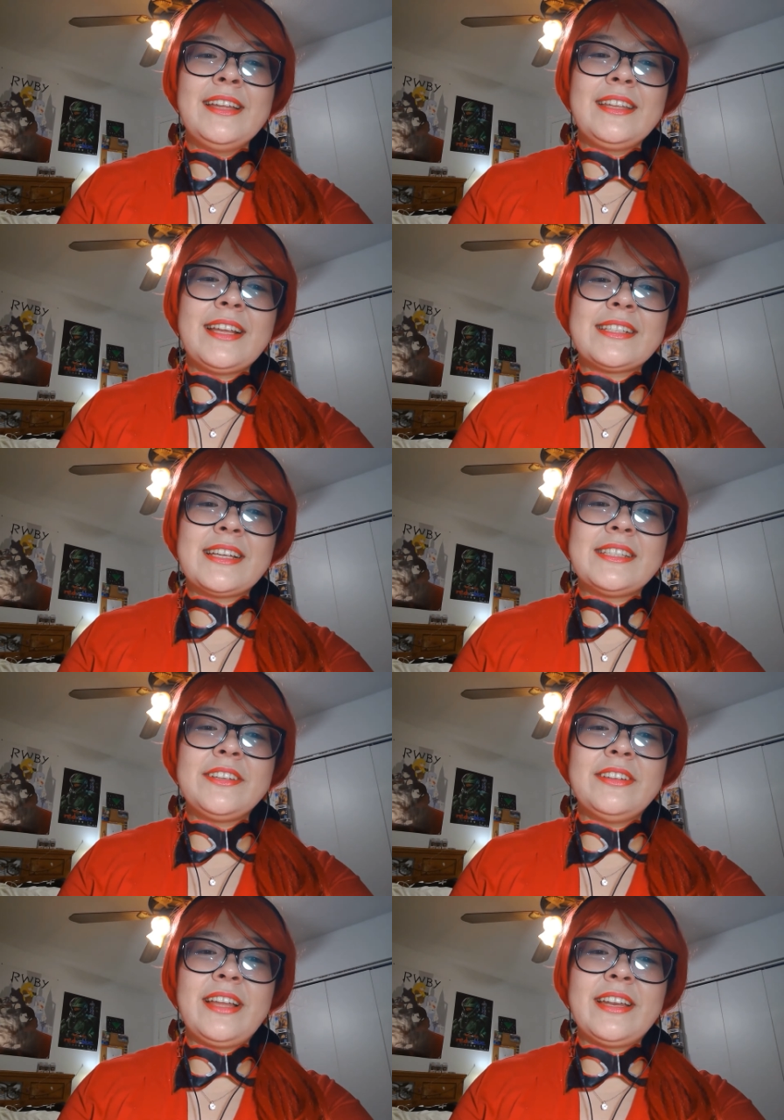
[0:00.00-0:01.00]
Thanks, I'll see
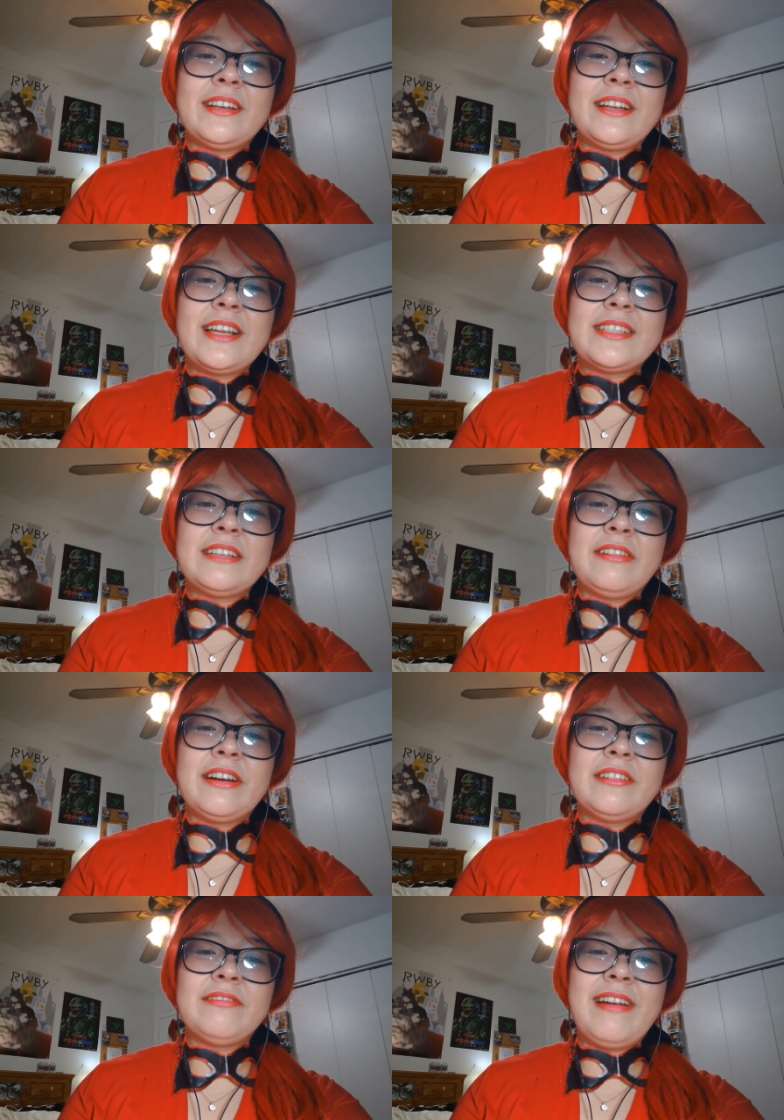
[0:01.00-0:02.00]
you later, I said
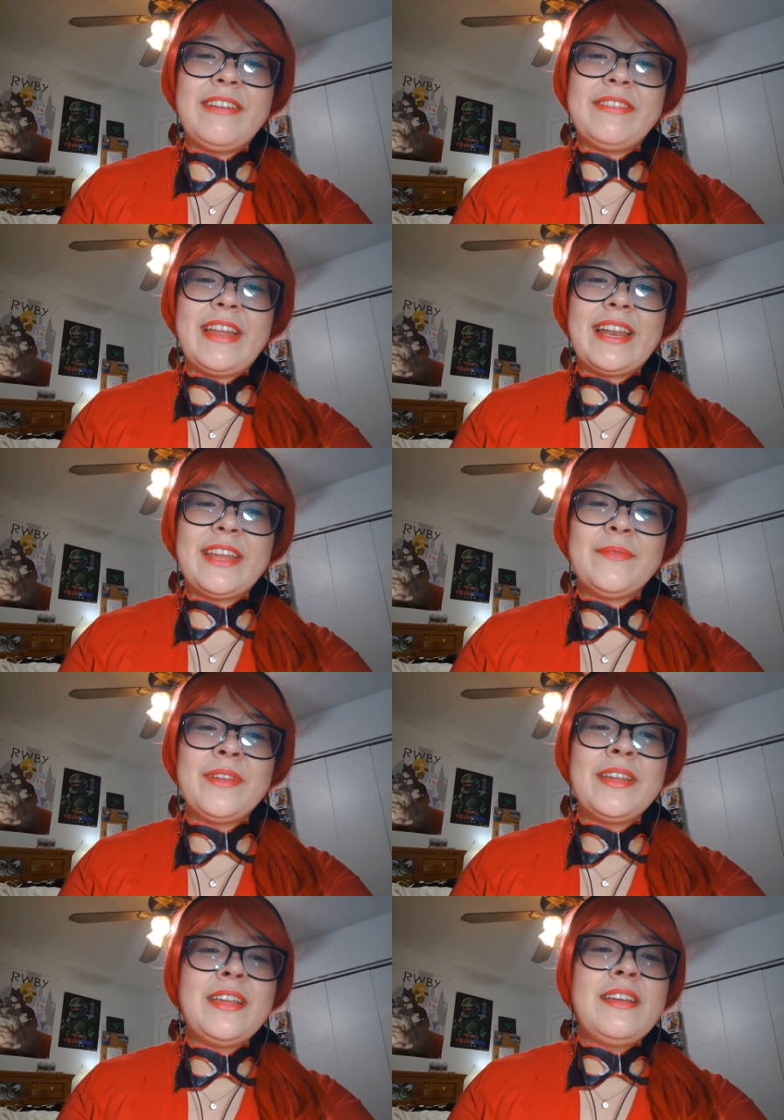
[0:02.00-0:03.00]
while waving at him.
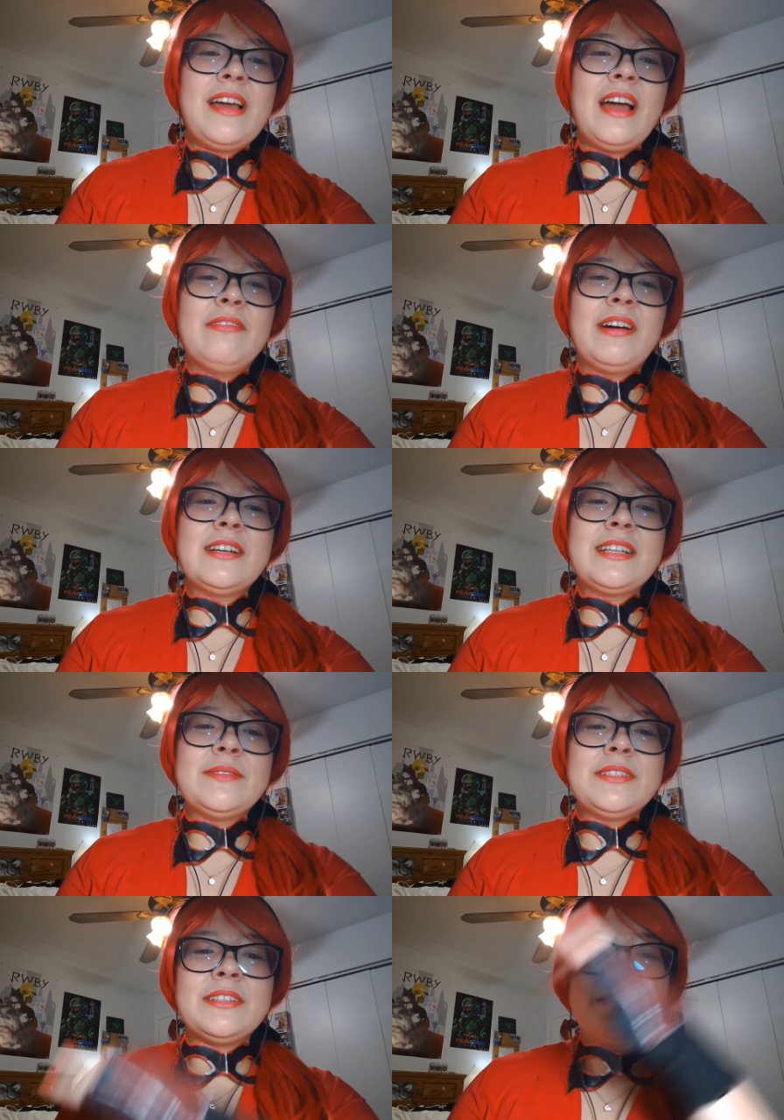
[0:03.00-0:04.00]
I walked up
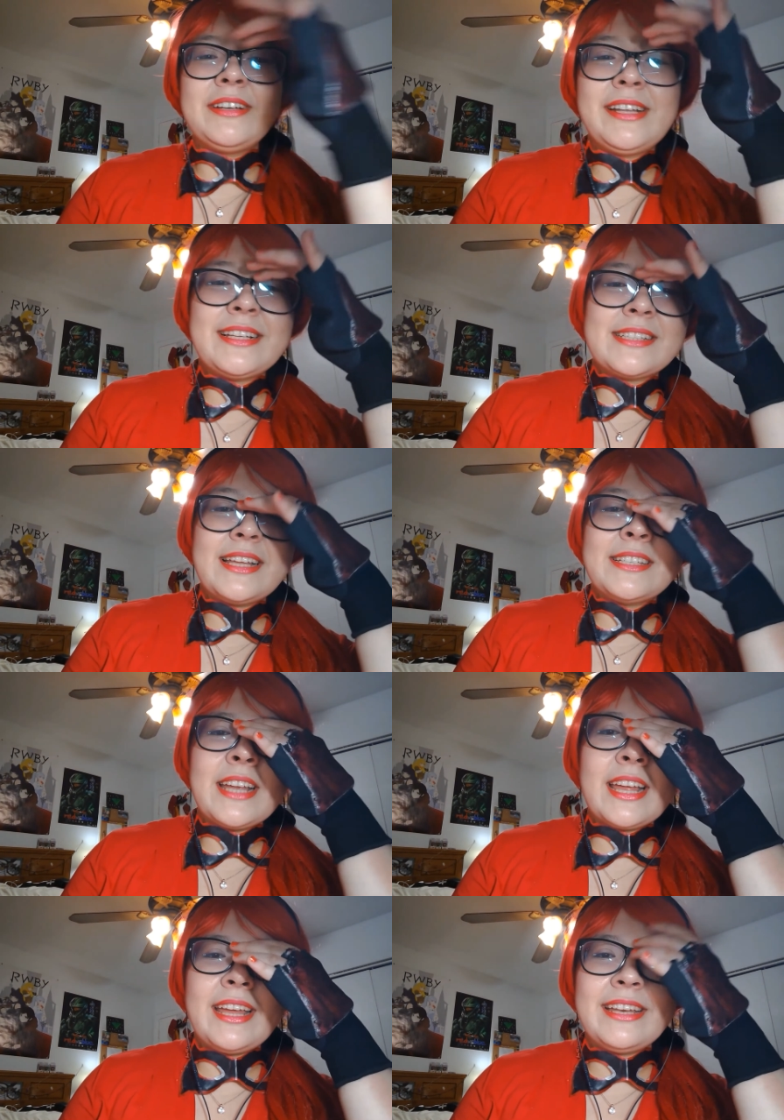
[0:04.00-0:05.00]
to the front desk and
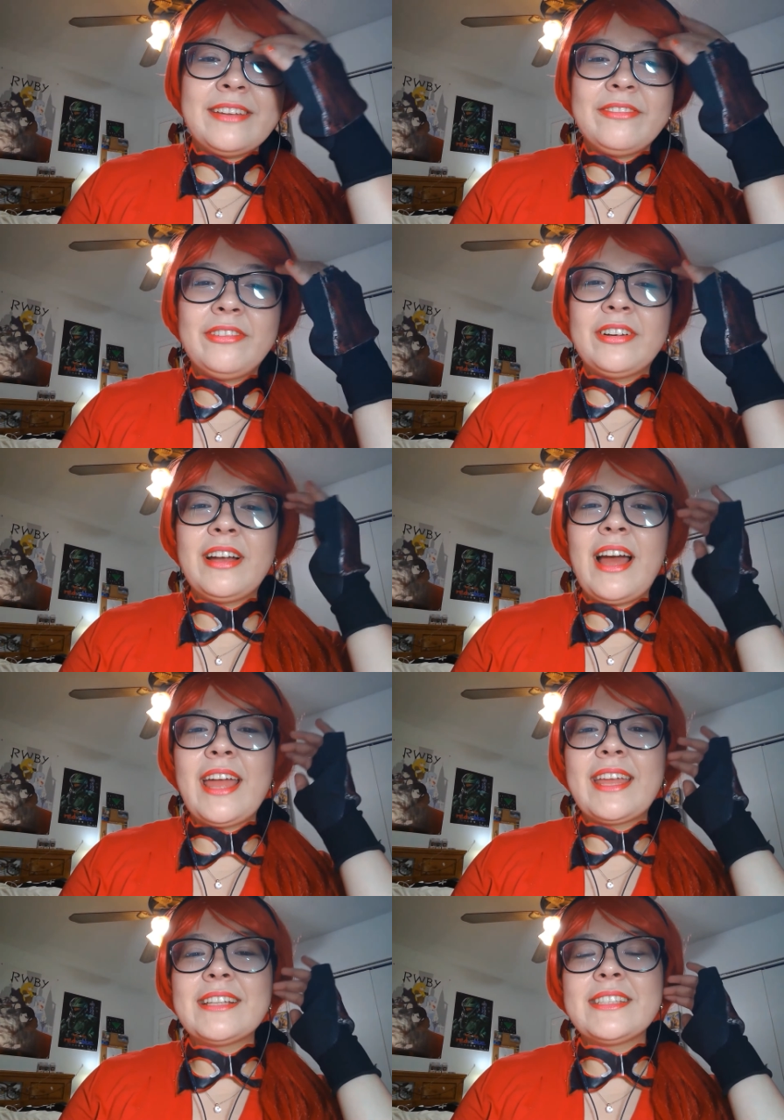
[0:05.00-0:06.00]
checked in, for I
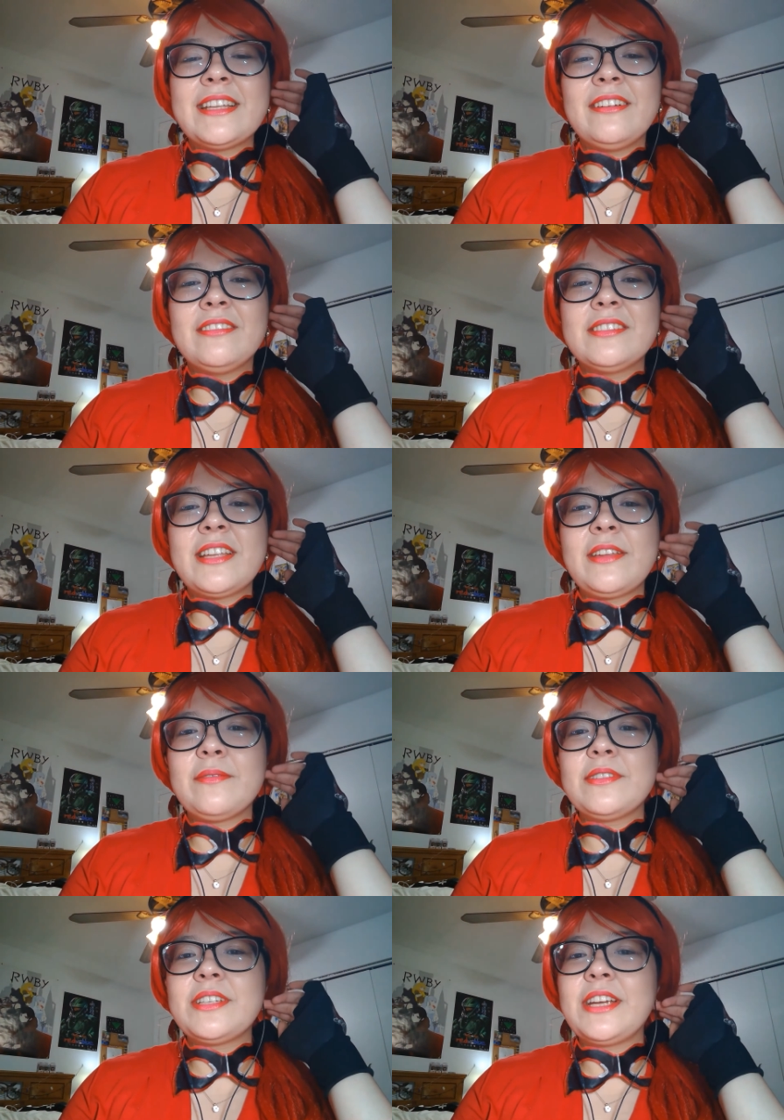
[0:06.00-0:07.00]
can see, go see
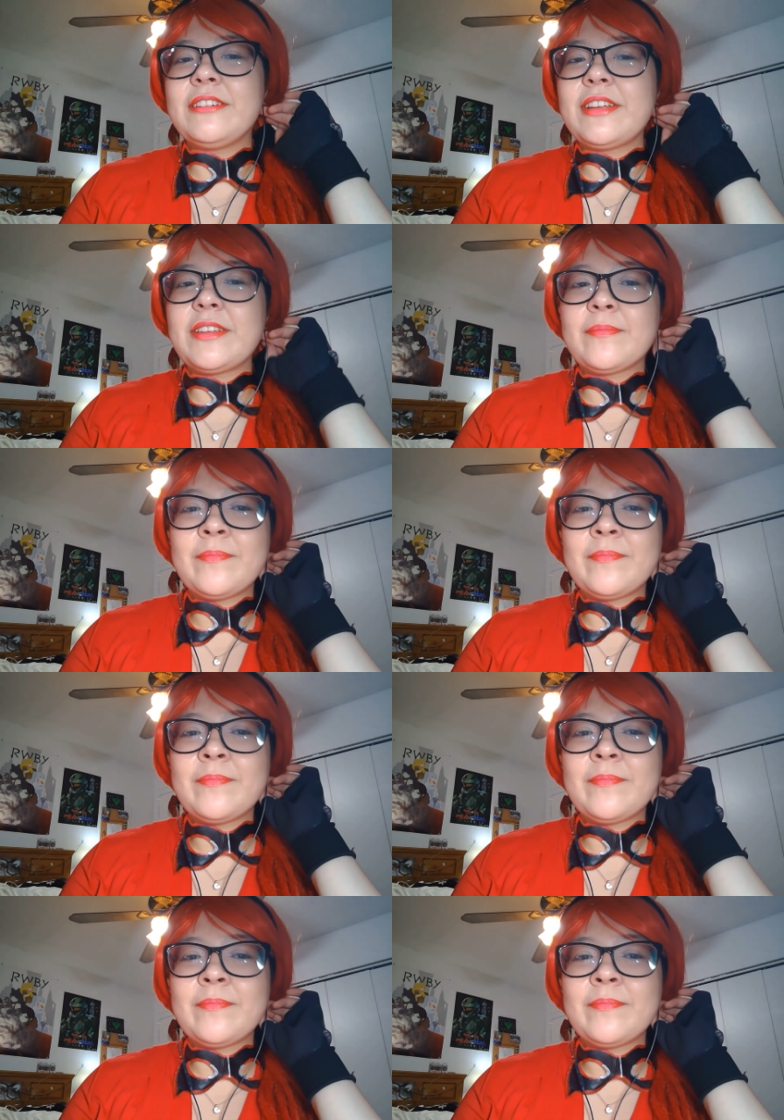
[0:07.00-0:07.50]
Cherry.